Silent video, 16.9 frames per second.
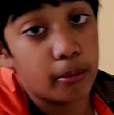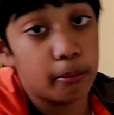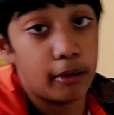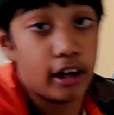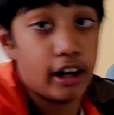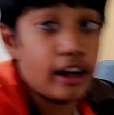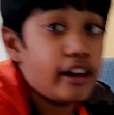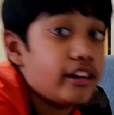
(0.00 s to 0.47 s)

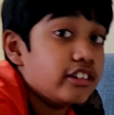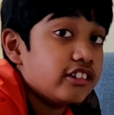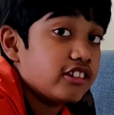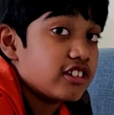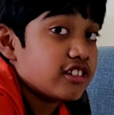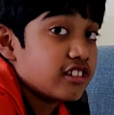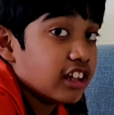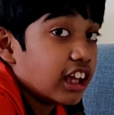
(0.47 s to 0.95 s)
But
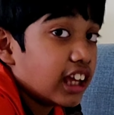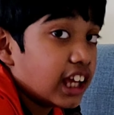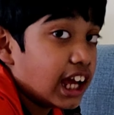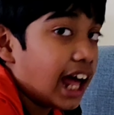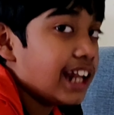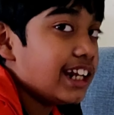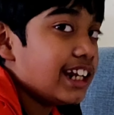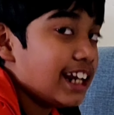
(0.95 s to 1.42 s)
see
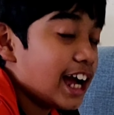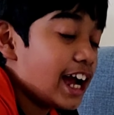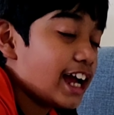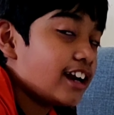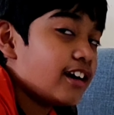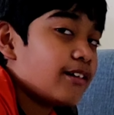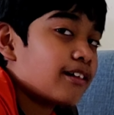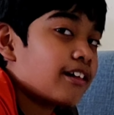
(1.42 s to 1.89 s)
ya
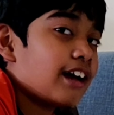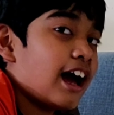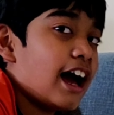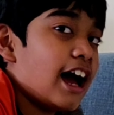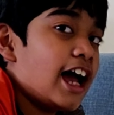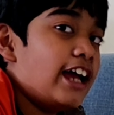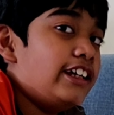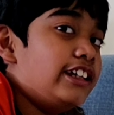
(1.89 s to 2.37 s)
later
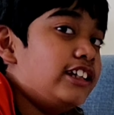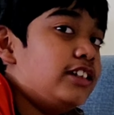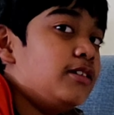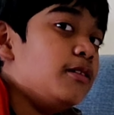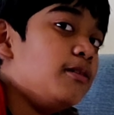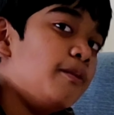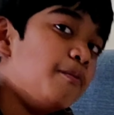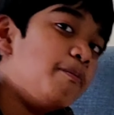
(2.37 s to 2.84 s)
guys,
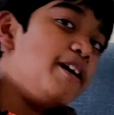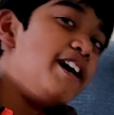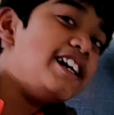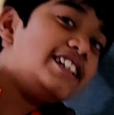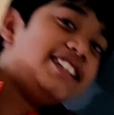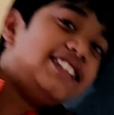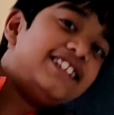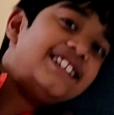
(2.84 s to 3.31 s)

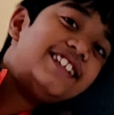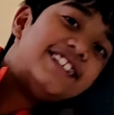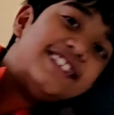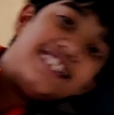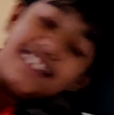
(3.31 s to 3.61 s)
peace.